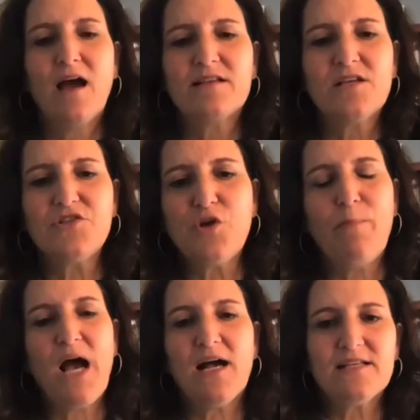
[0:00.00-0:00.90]
such a
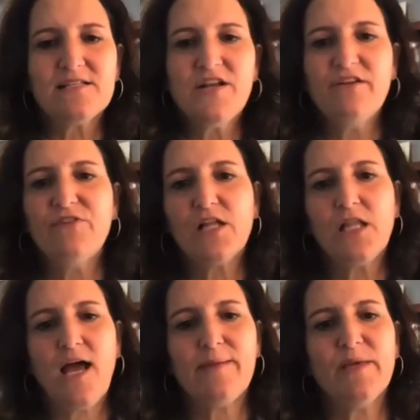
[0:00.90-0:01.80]
positive
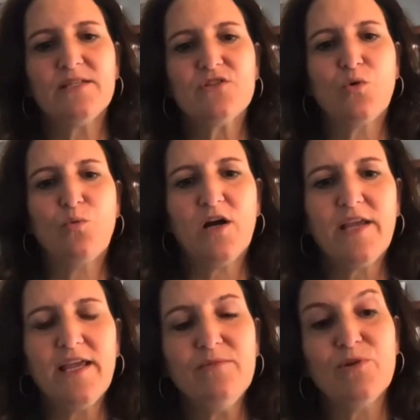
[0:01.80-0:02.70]
climate to
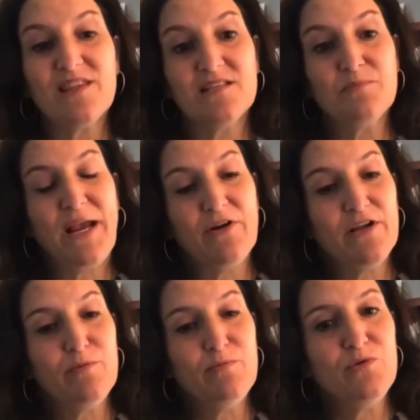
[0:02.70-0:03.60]
work in with this
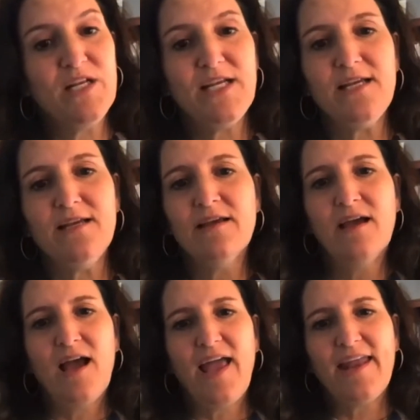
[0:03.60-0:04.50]
parent community.
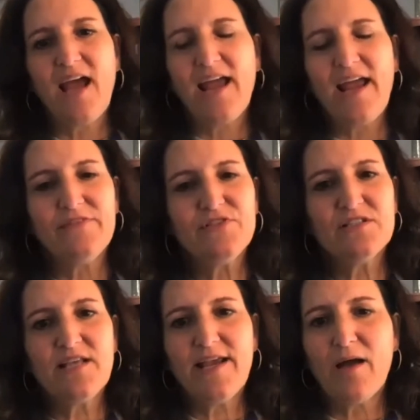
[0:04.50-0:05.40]
And I have to
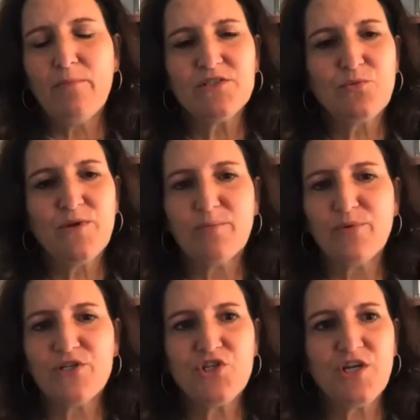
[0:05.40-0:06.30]
say how much we
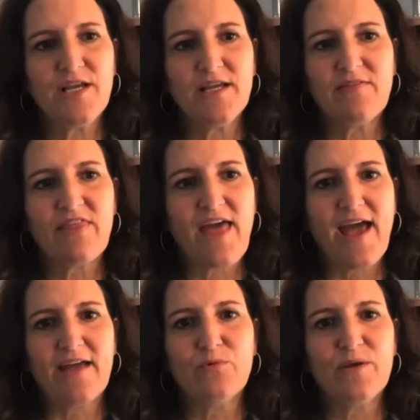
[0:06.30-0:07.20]
appreciate
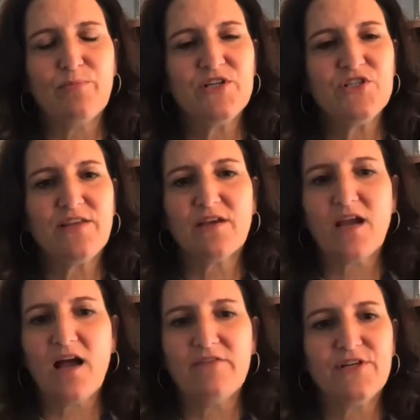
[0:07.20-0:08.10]
that. We appreciate the
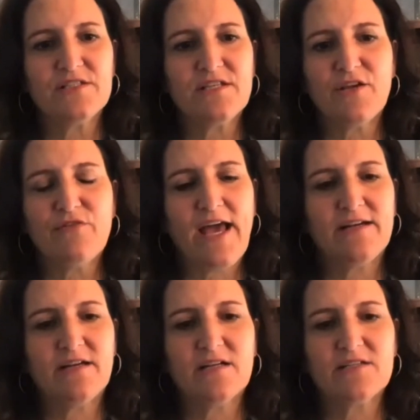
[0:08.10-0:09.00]
confidence that you've
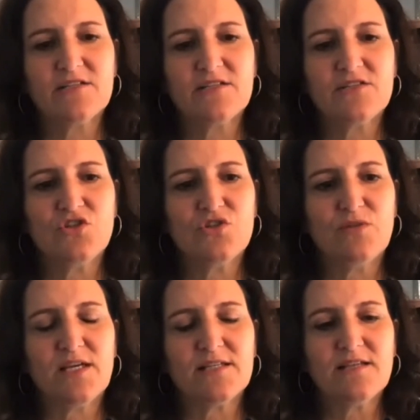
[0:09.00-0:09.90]
had in us to
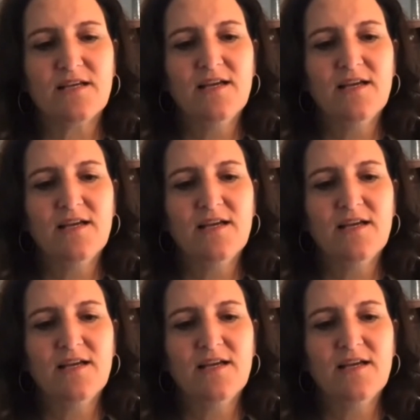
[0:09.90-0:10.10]
do this.